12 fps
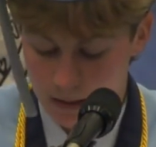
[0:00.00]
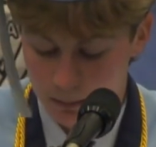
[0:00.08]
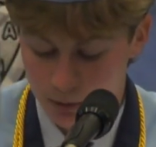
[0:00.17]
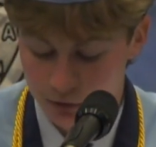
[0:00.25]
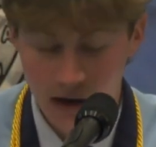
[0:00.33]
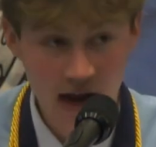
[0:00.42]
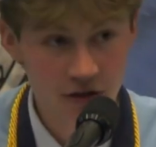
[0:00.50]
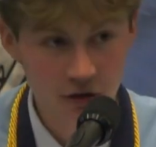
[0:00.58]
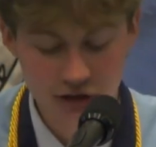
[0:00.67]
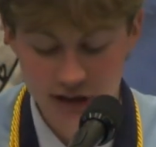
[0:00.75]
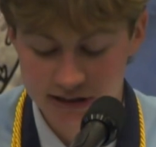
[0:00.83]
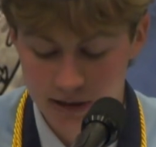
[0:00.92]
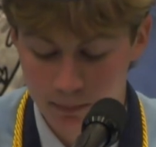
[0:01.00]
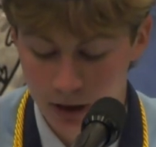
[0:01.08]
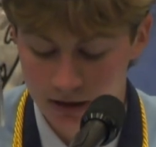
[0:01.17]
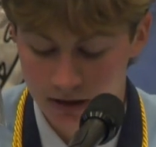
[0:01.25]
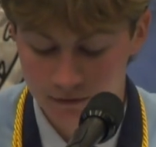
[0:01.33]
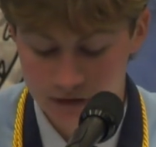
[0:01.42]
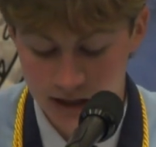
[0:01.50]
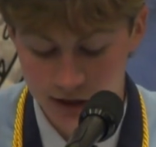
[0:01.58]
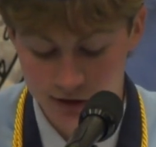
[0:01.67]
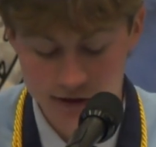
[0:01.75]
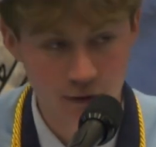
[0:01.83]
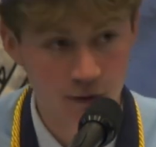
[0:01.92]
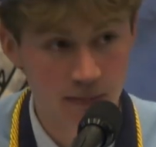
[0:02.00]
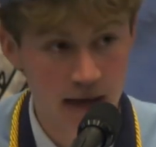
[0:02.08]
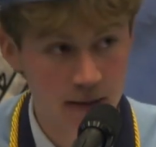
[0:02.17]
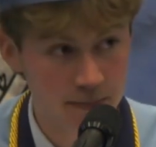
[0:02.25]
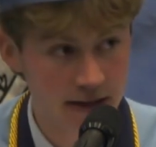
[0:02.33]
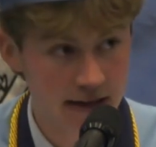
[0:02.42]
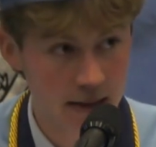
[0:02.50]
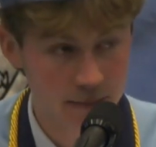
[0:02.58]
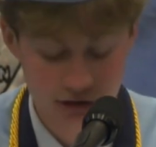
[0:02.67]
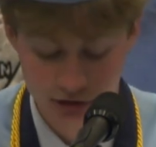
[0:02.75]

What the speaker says: but rather just a puddle of tears from AP chemistry